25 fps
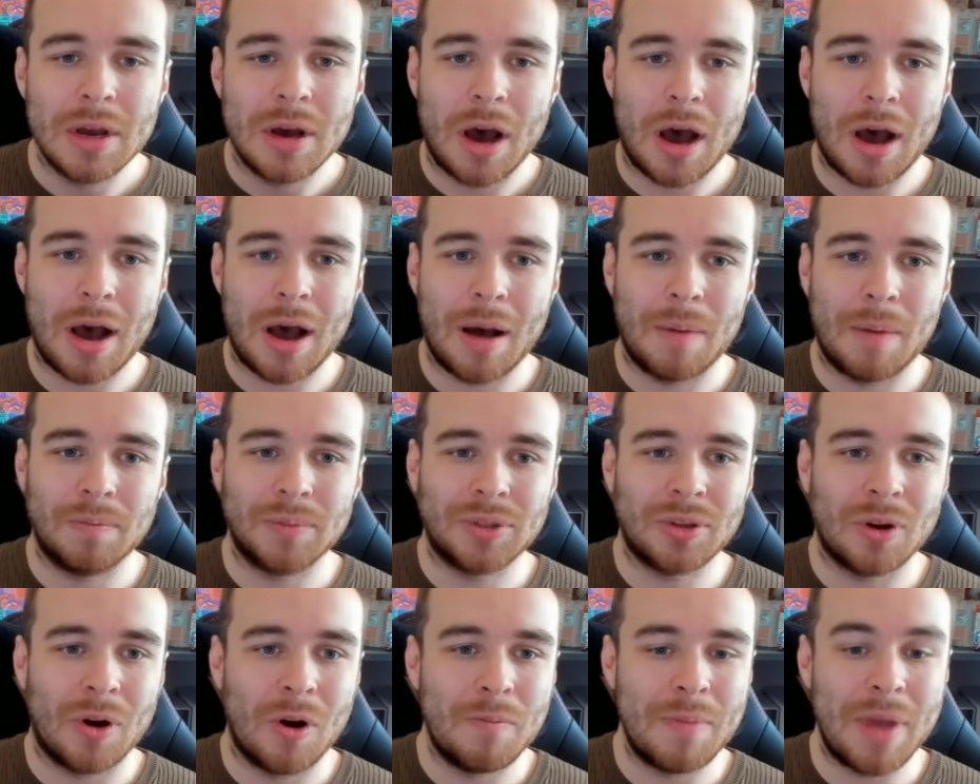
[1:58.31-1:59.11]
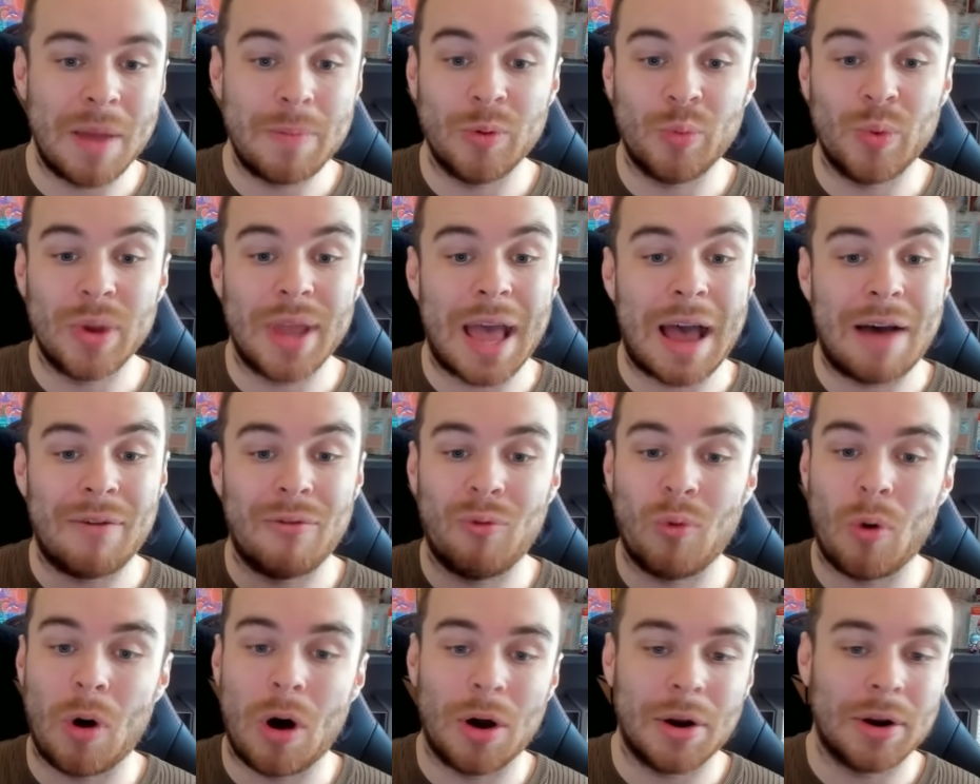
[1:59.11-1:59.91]
Um, so maybe we
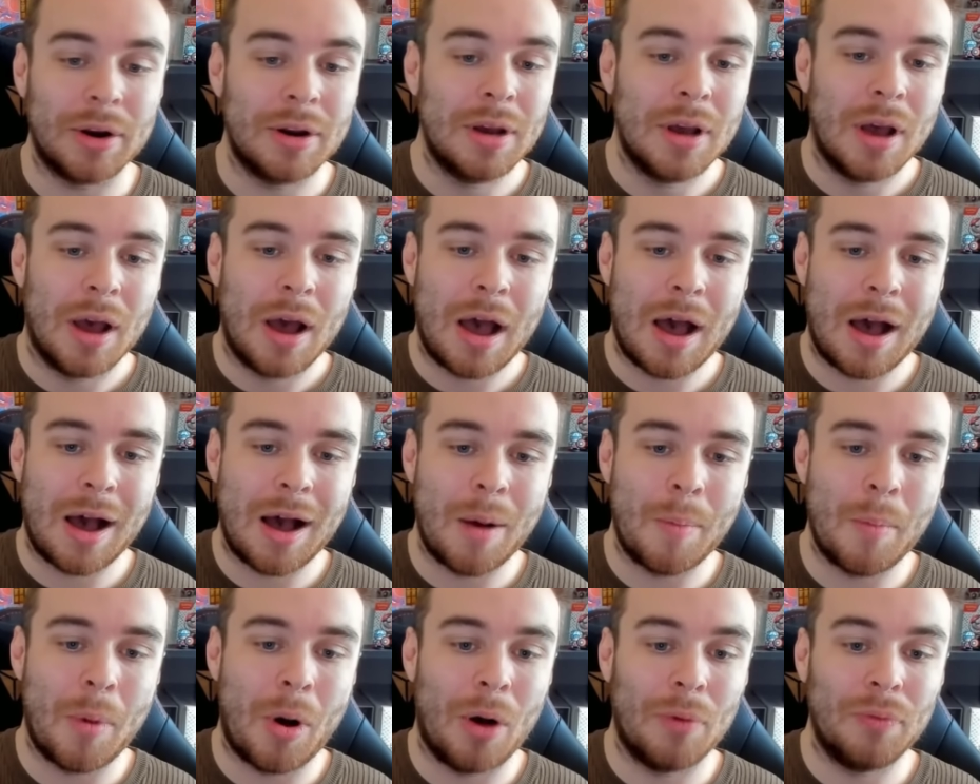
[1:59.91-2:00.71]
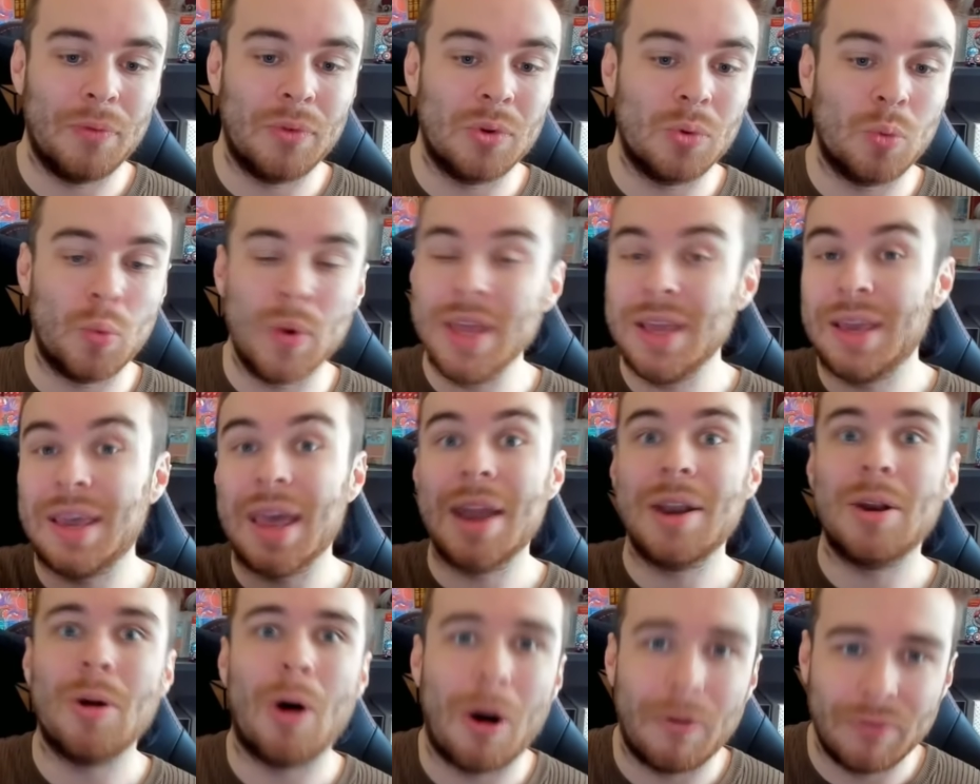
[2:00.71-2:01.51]
have one um, on the
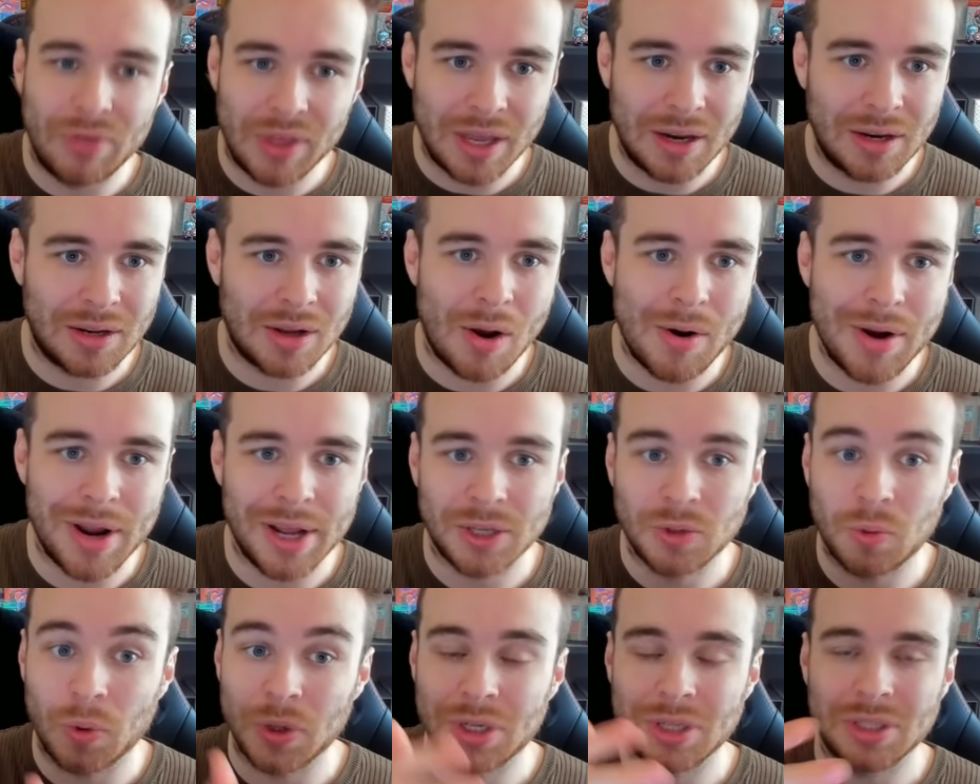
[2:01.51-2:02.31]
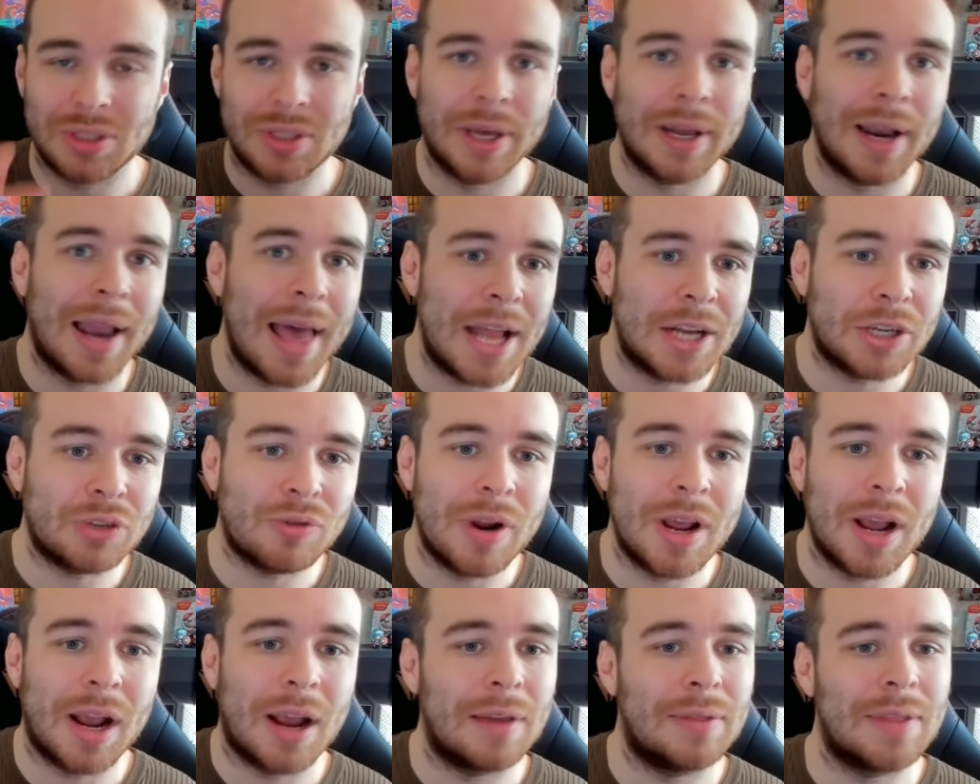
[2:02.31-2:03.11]
weekend of the Indigo Disc, which is the
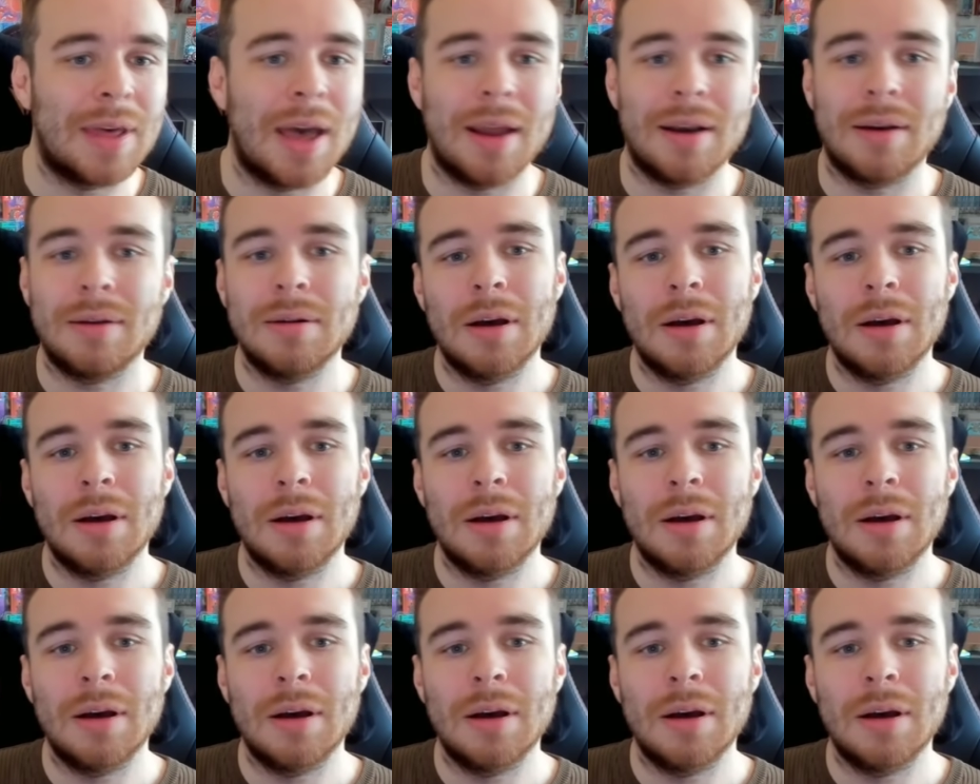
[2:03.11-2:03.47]
Electric, and then